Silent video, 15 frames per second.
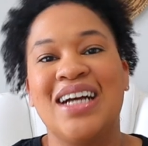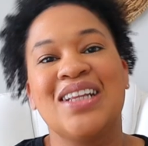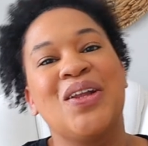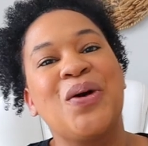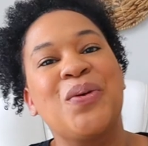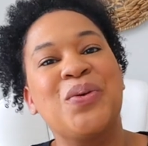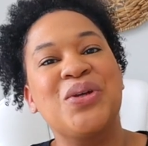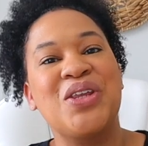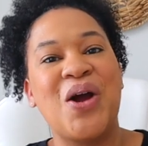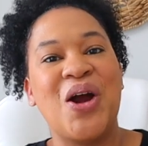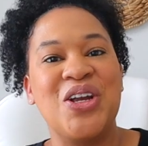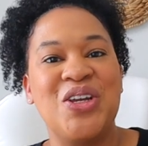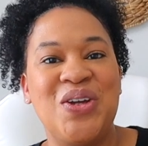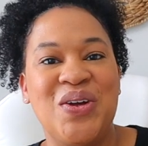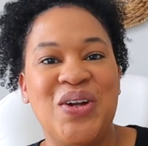along with
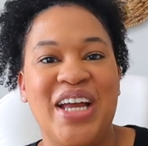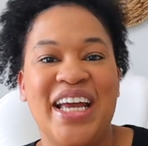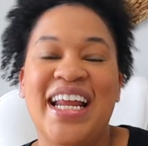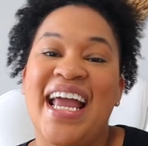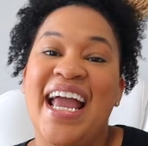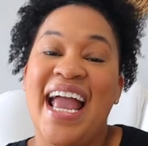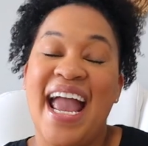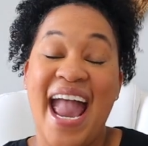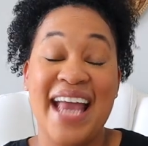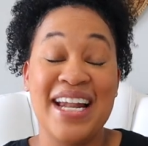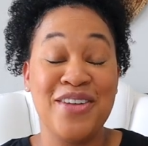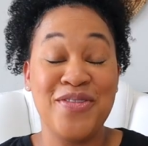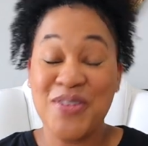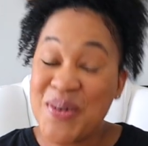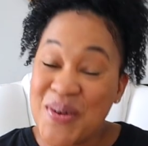our unit. And
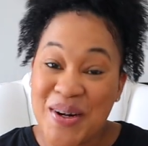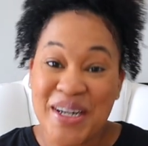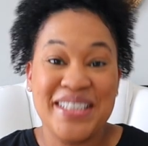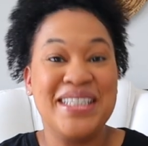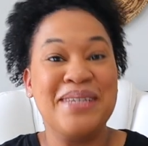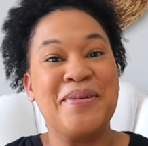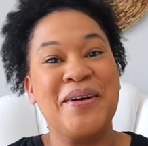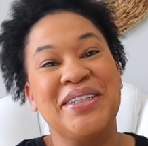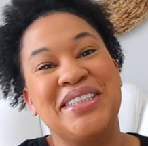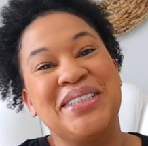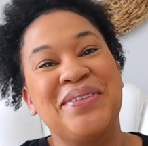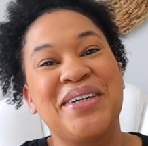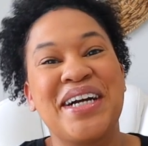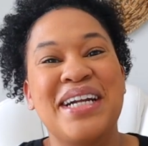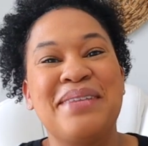of course, the
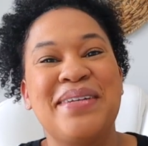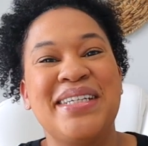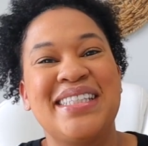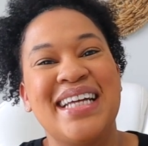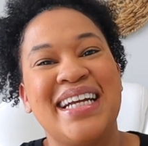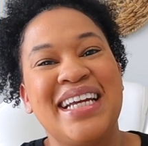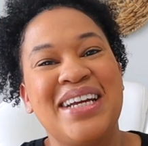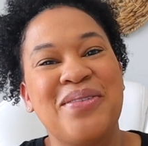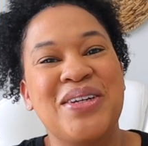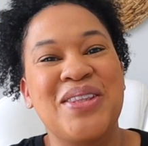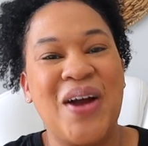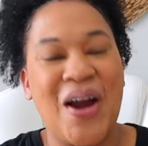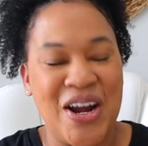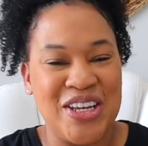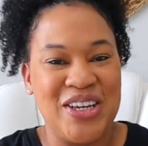person we're going to be studying with
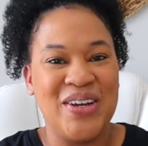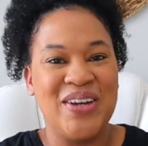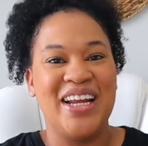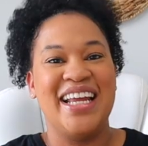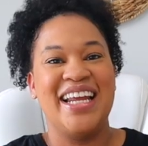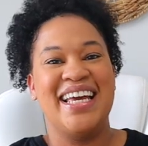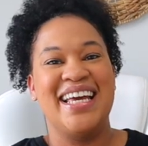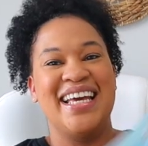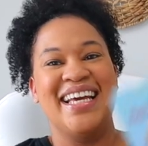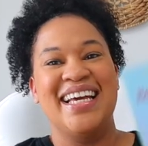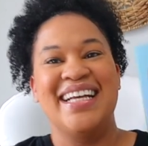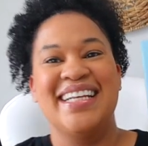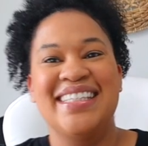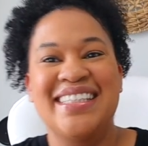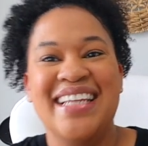our unit
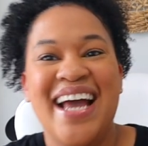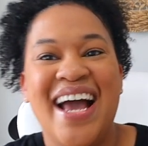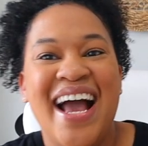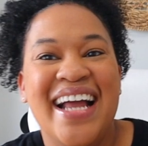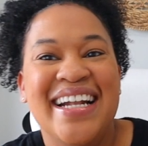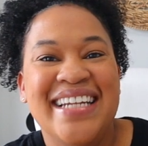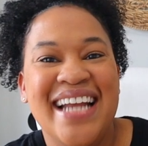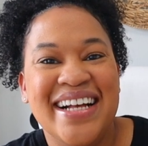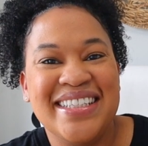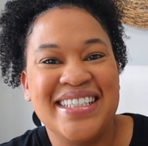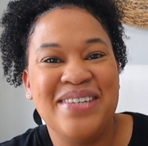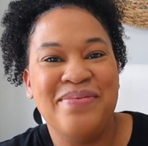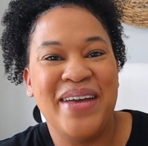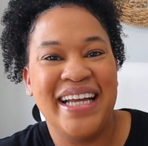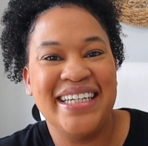is
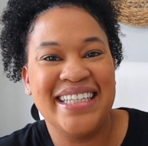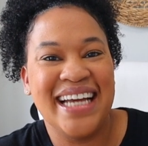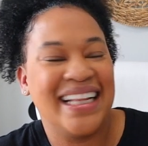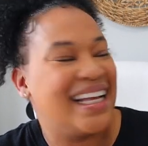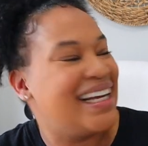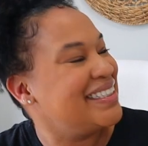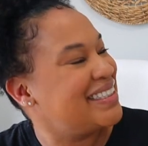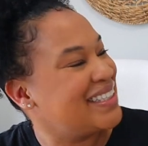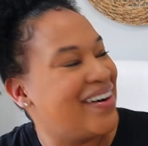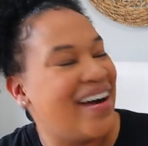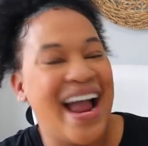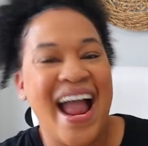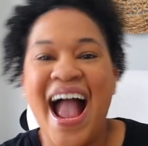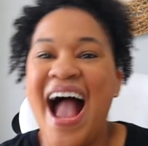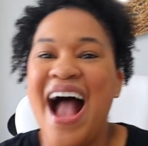Nelson Mandela. So
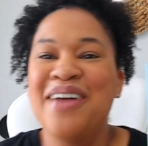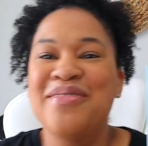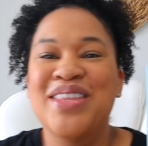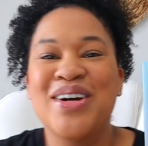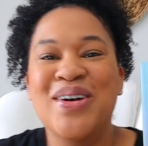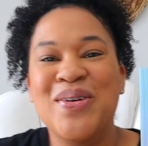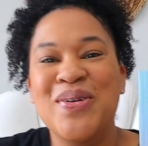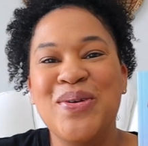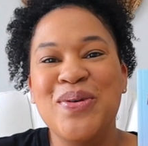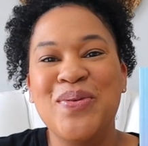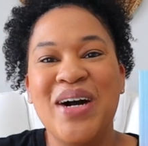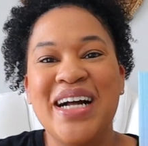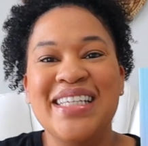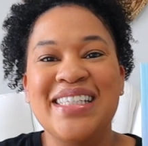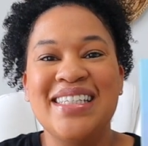I have the Who
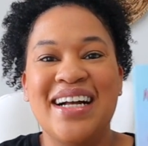Was